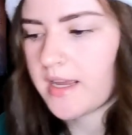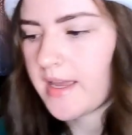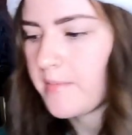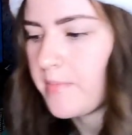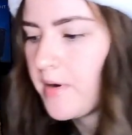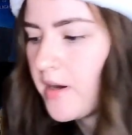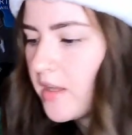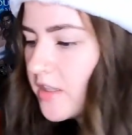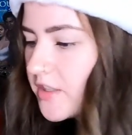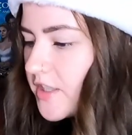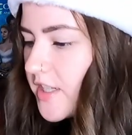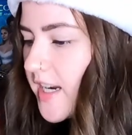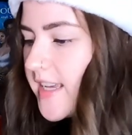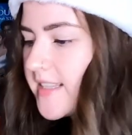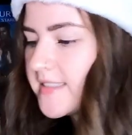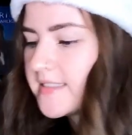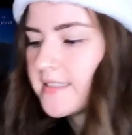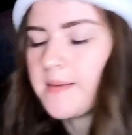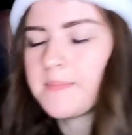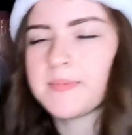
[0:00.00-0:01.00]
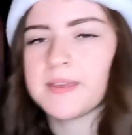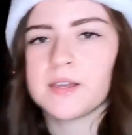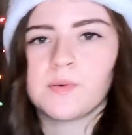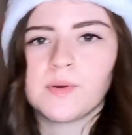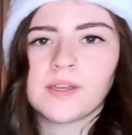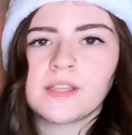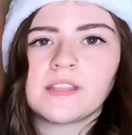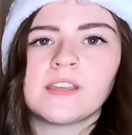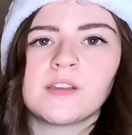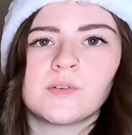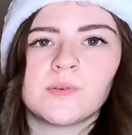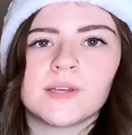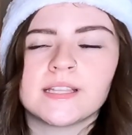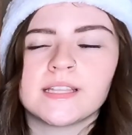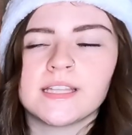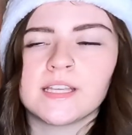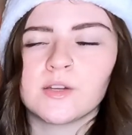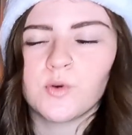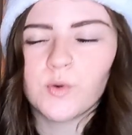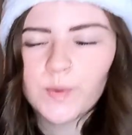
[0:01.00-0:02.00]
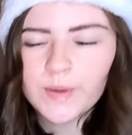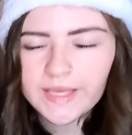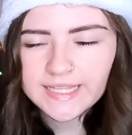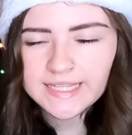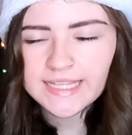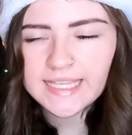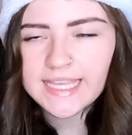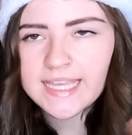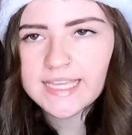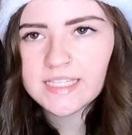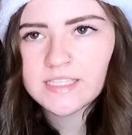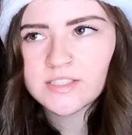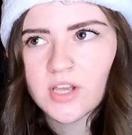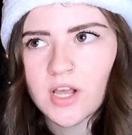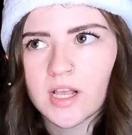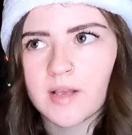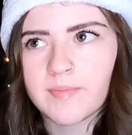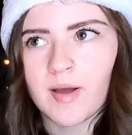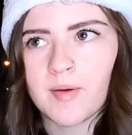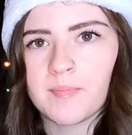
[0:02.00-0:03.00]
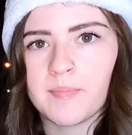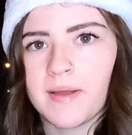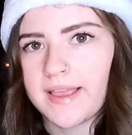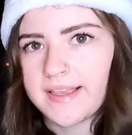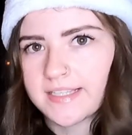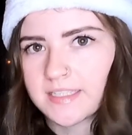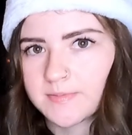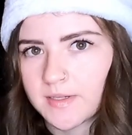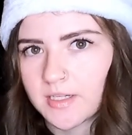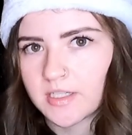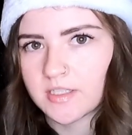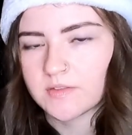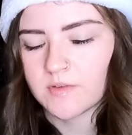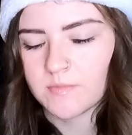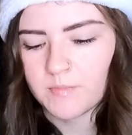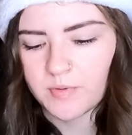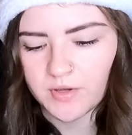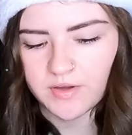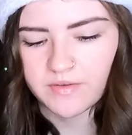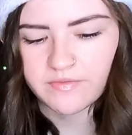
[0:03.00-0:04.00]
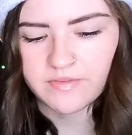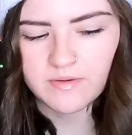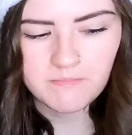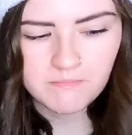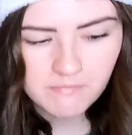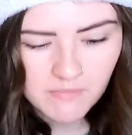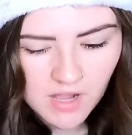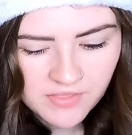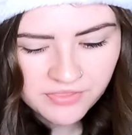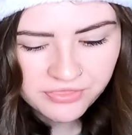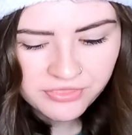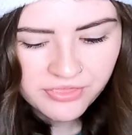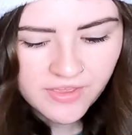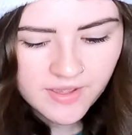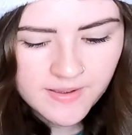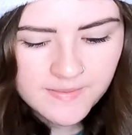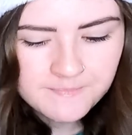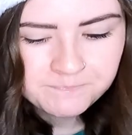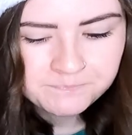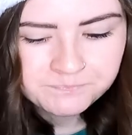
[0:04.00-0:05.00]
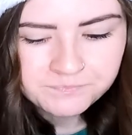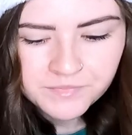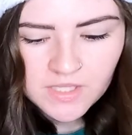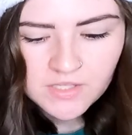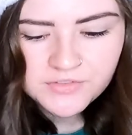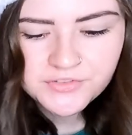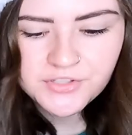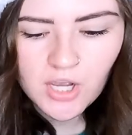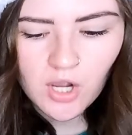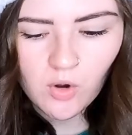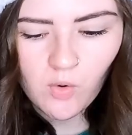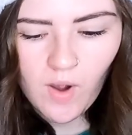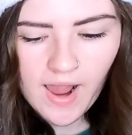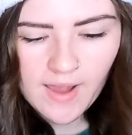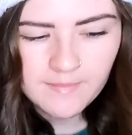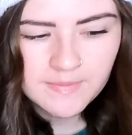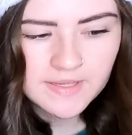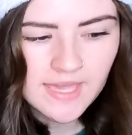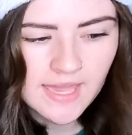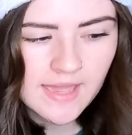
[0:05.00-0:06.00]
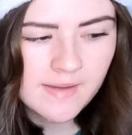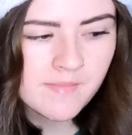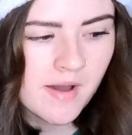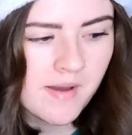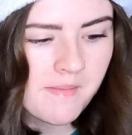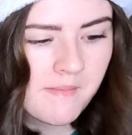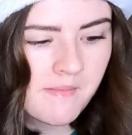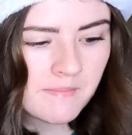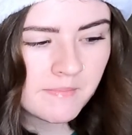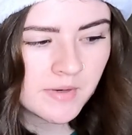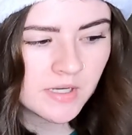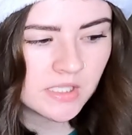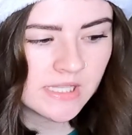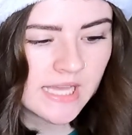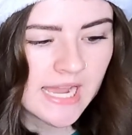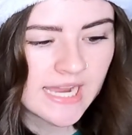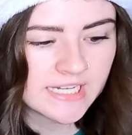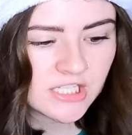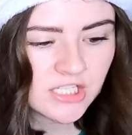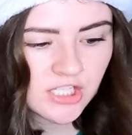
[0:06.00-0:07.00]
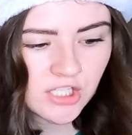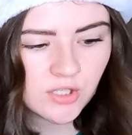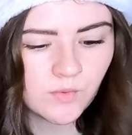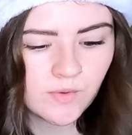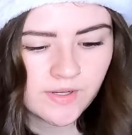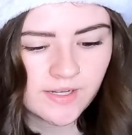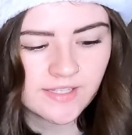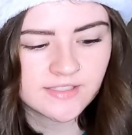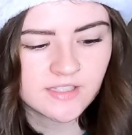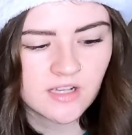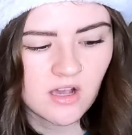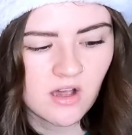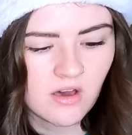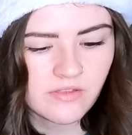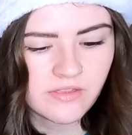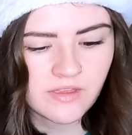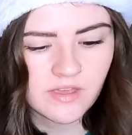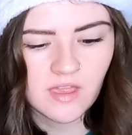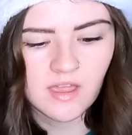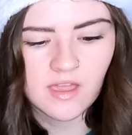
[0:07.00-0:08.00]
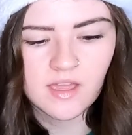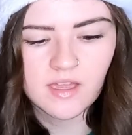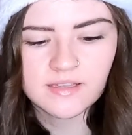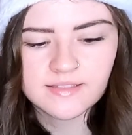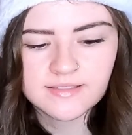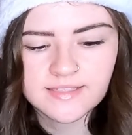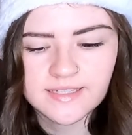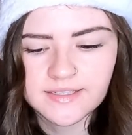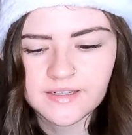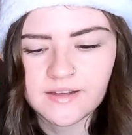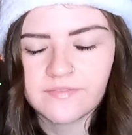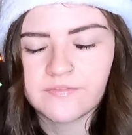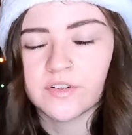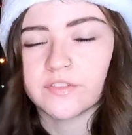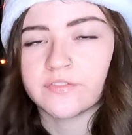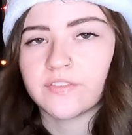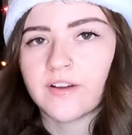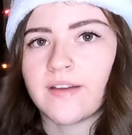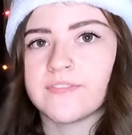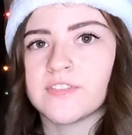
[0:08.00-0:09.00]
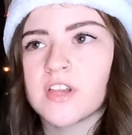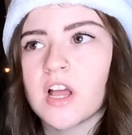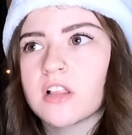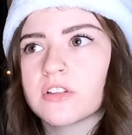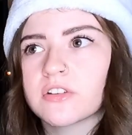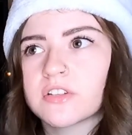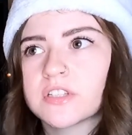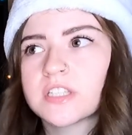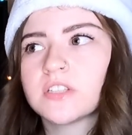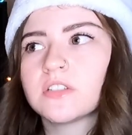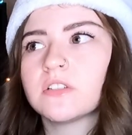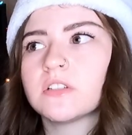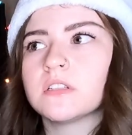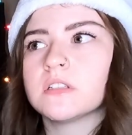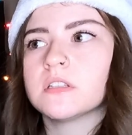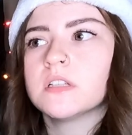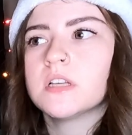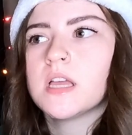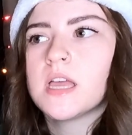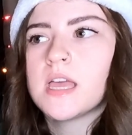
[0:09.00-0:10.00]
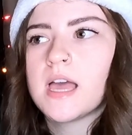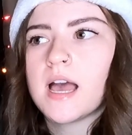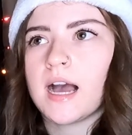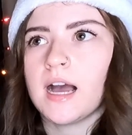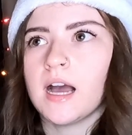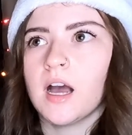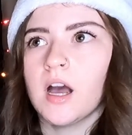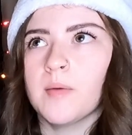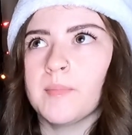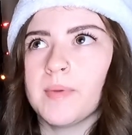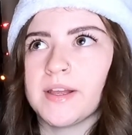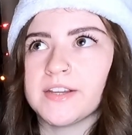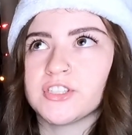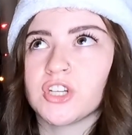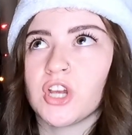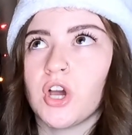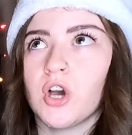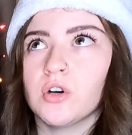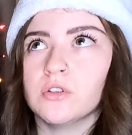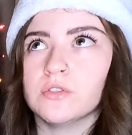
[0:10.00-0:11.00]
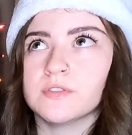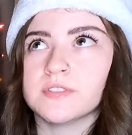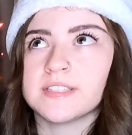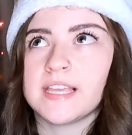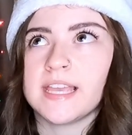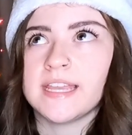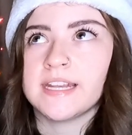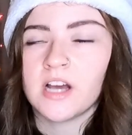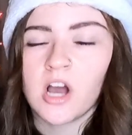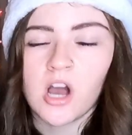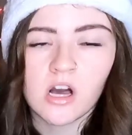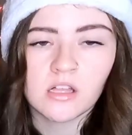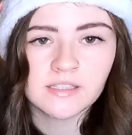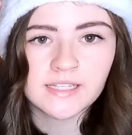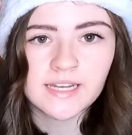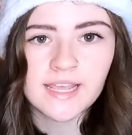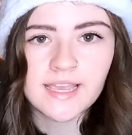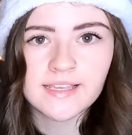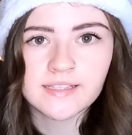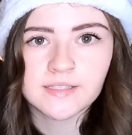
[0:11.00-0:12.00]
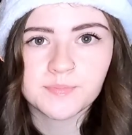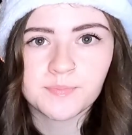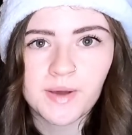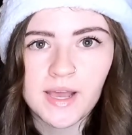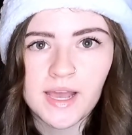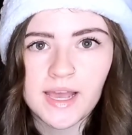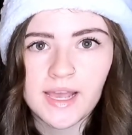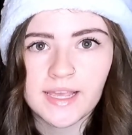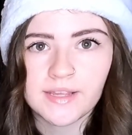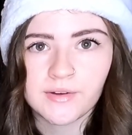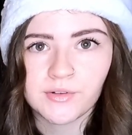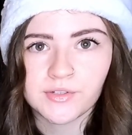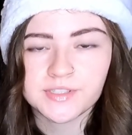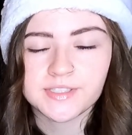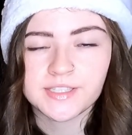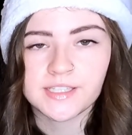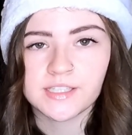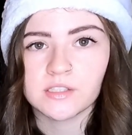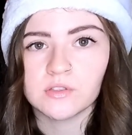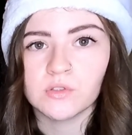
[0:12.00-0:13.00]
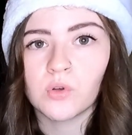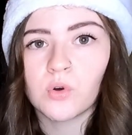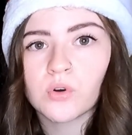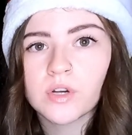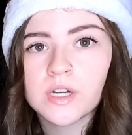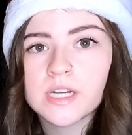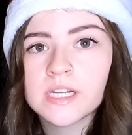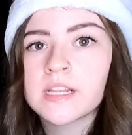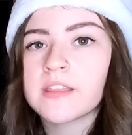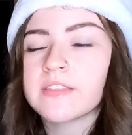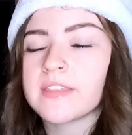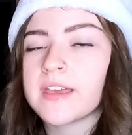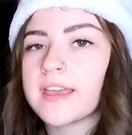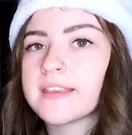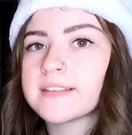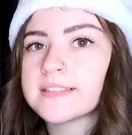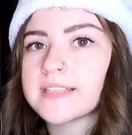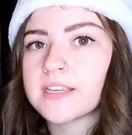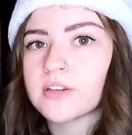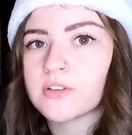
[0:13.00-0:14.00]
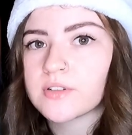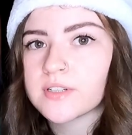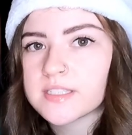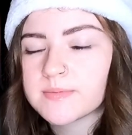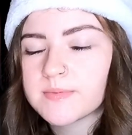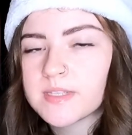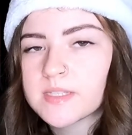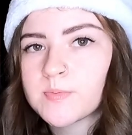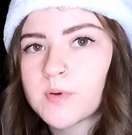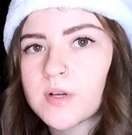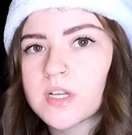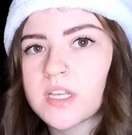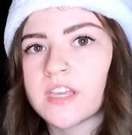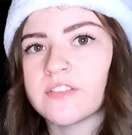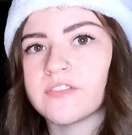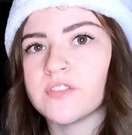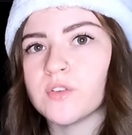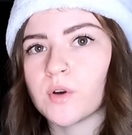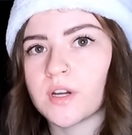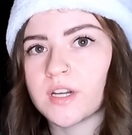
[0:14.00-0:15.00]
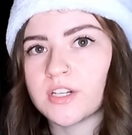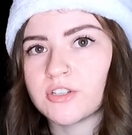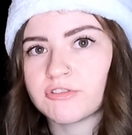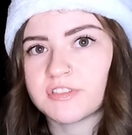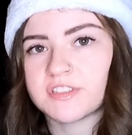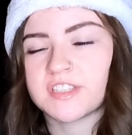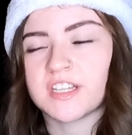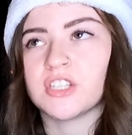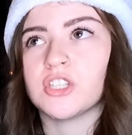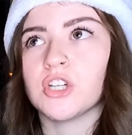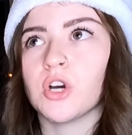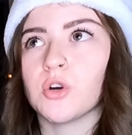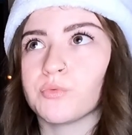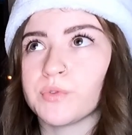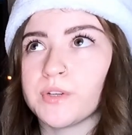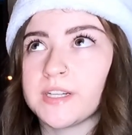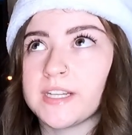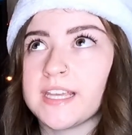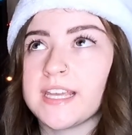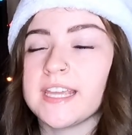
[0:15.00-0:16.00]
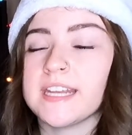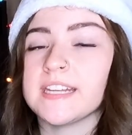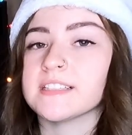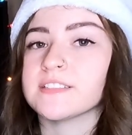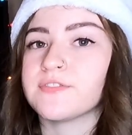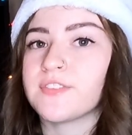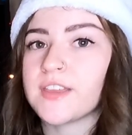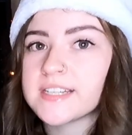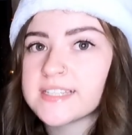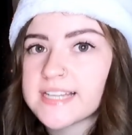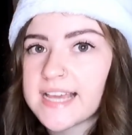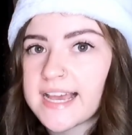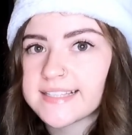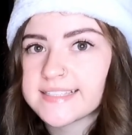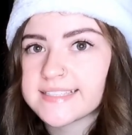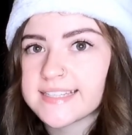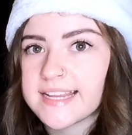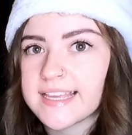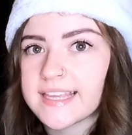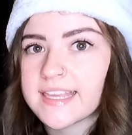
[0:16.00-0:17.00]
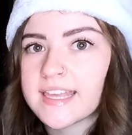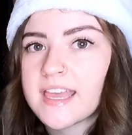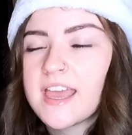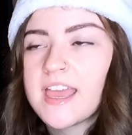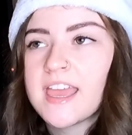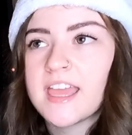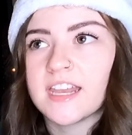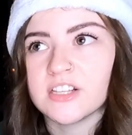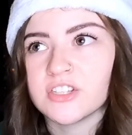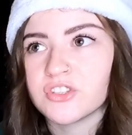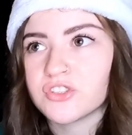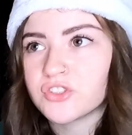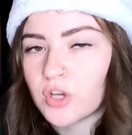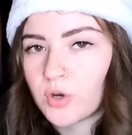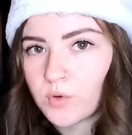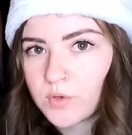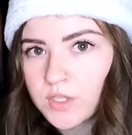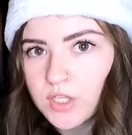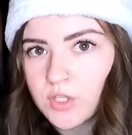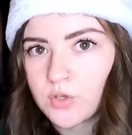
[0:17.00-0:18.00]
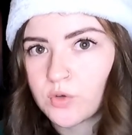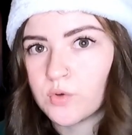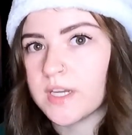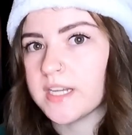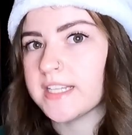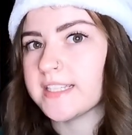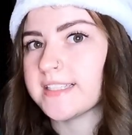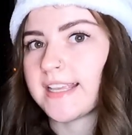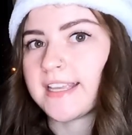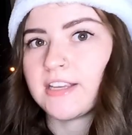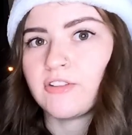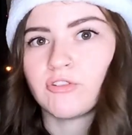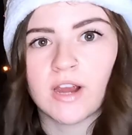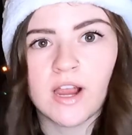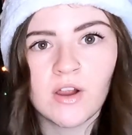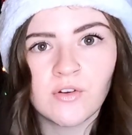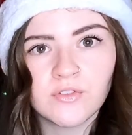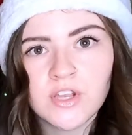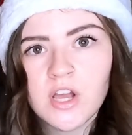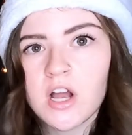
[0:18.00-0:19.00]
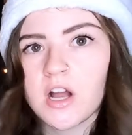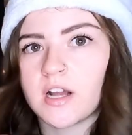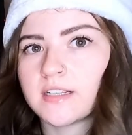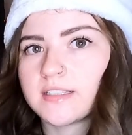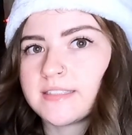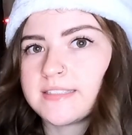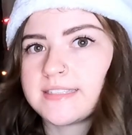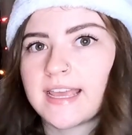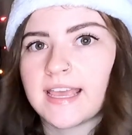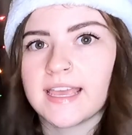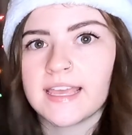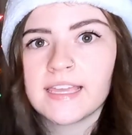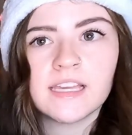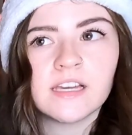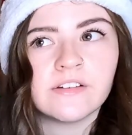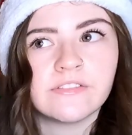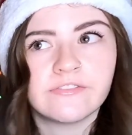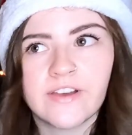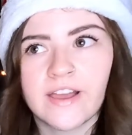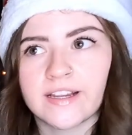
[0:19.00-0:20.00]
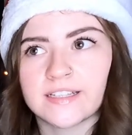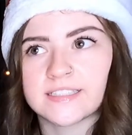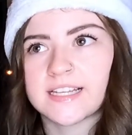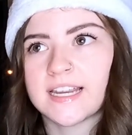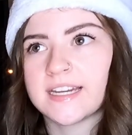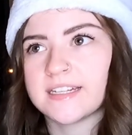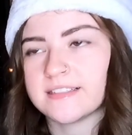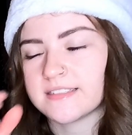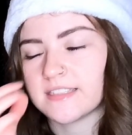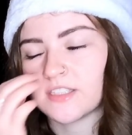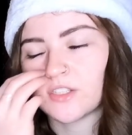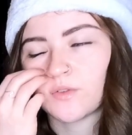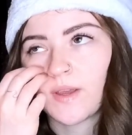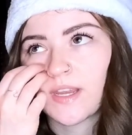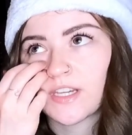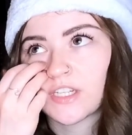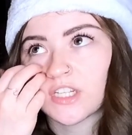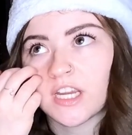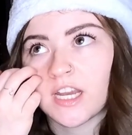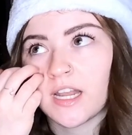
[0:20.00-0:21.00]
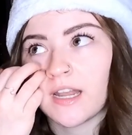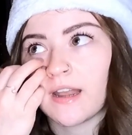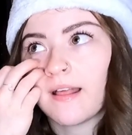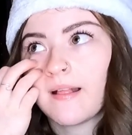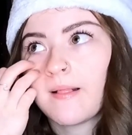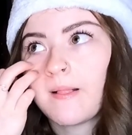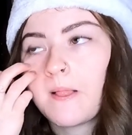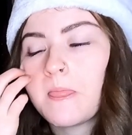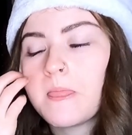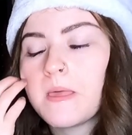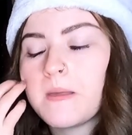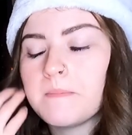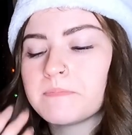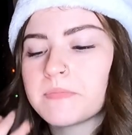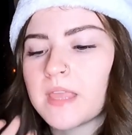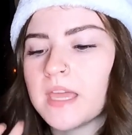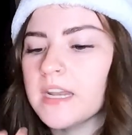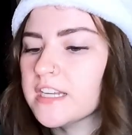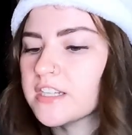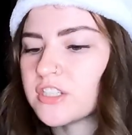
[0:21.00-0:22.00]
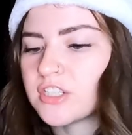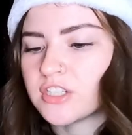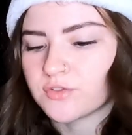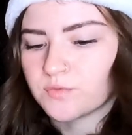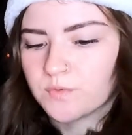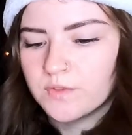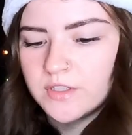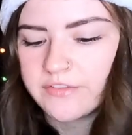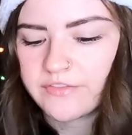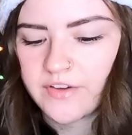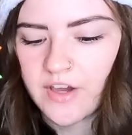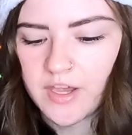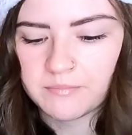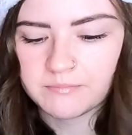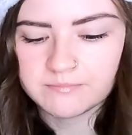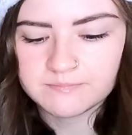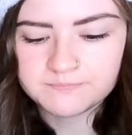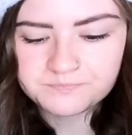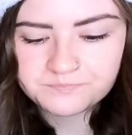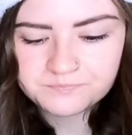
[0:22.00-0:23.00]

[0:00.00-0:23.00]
I apologize. Let me quickly talk about my experience with Book of the Month. So I became a member last year when I saw the sign up for $5 deal. I chose In a Holidays by Christina Lauren. That is a Christmas book. If you are interested, go read it. It is fantastic. It is so cute. It is a Groundhog's Day effect kind of situation. And it's just really fun.